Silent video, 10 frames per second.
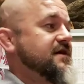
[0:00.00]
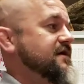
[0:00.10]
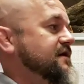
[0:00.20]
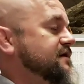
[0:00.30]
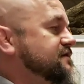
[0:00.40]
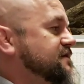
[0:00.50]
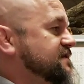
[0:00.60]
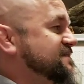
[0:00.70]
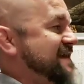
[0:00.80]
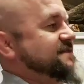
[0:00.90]
the the
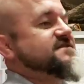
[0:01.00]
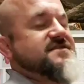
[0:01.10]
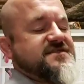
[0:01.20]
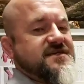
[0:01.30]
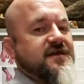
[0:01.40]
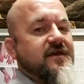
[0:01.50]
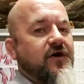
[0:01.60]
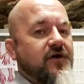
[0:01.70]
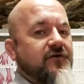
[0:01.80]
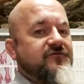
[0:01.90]
density
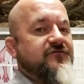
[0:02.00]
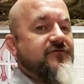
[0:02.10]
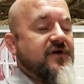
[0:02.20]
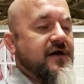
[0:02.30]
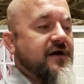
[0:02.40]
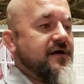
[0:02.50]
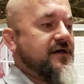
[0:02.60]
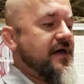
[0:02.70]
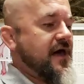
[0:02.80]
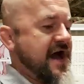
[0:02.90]
of uh,
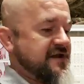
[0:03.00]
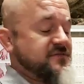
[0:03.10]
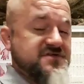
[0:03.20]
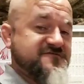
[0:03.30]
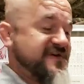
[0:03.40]
animals